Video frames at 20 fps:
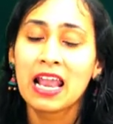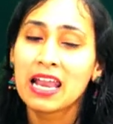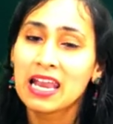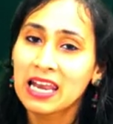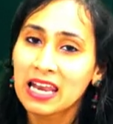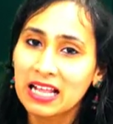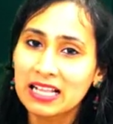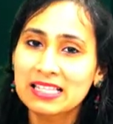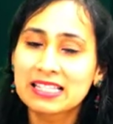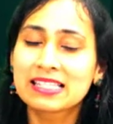
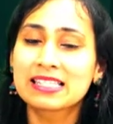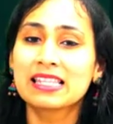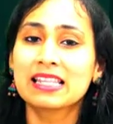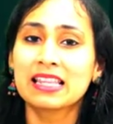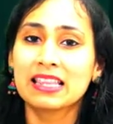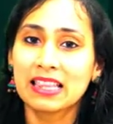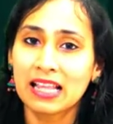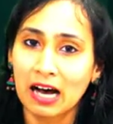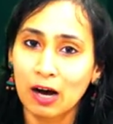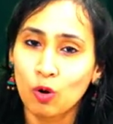Let's
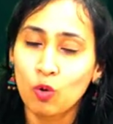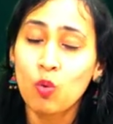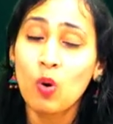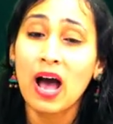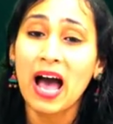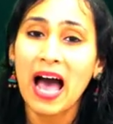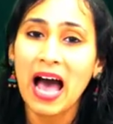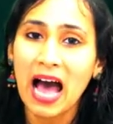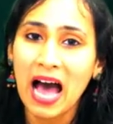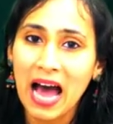now
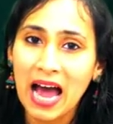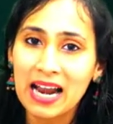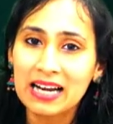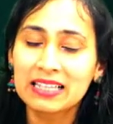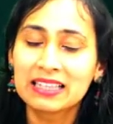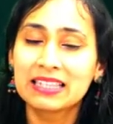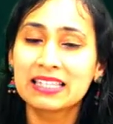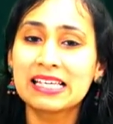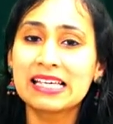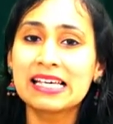
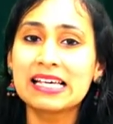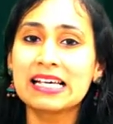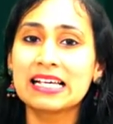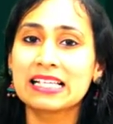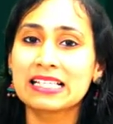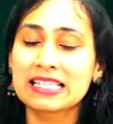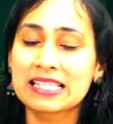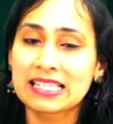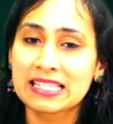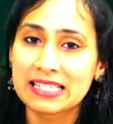add the
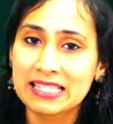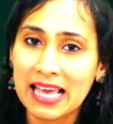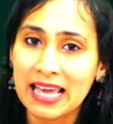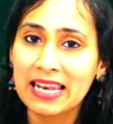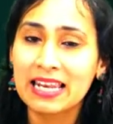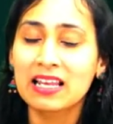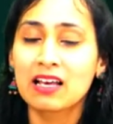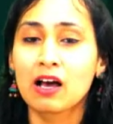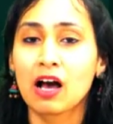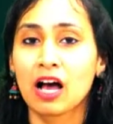
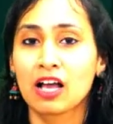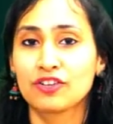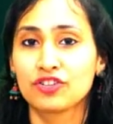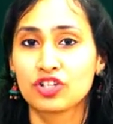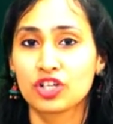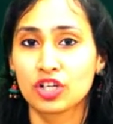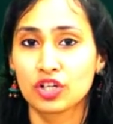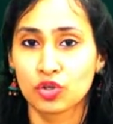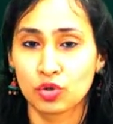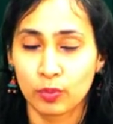sen
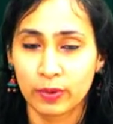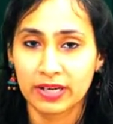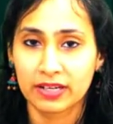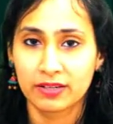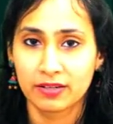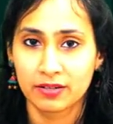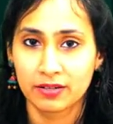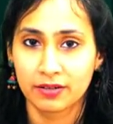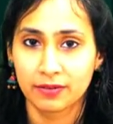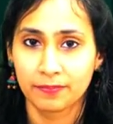kanji to
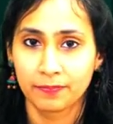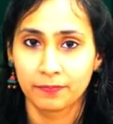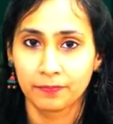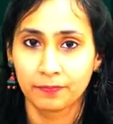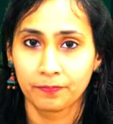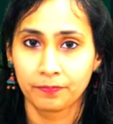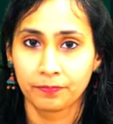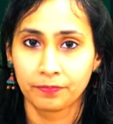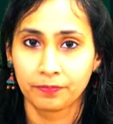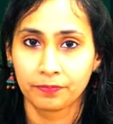it
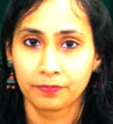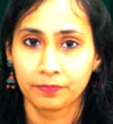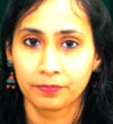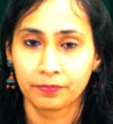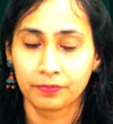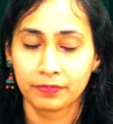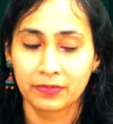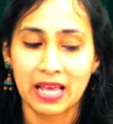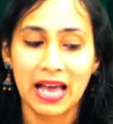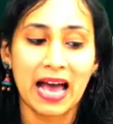
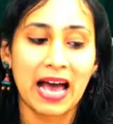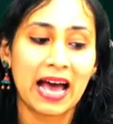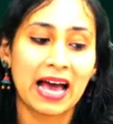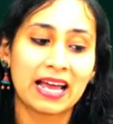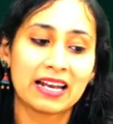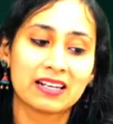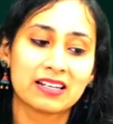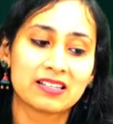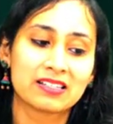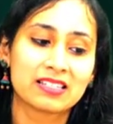
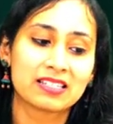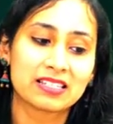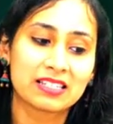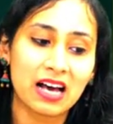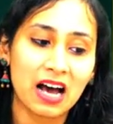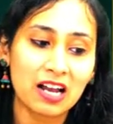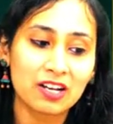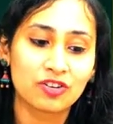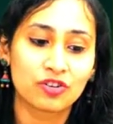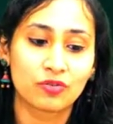and
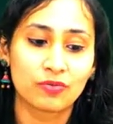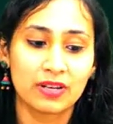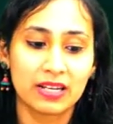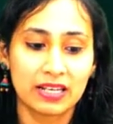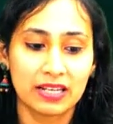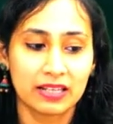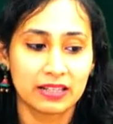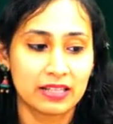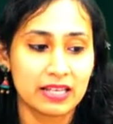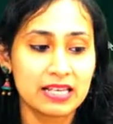start
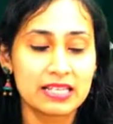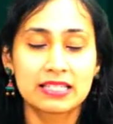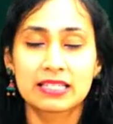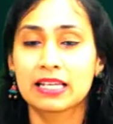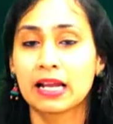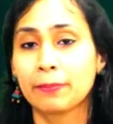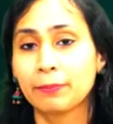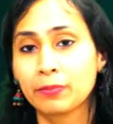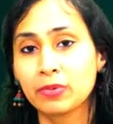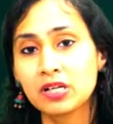reading these
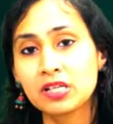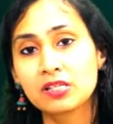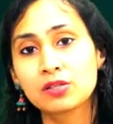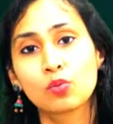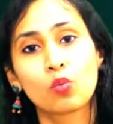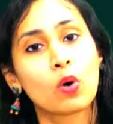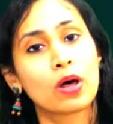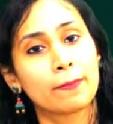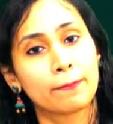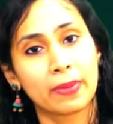numbers
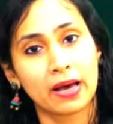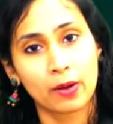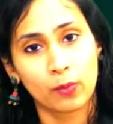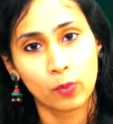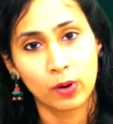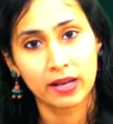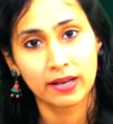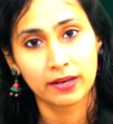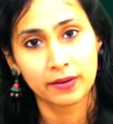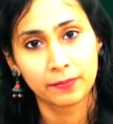one by
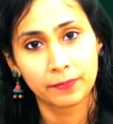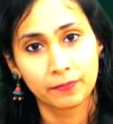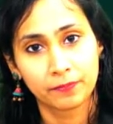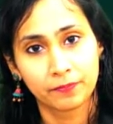one.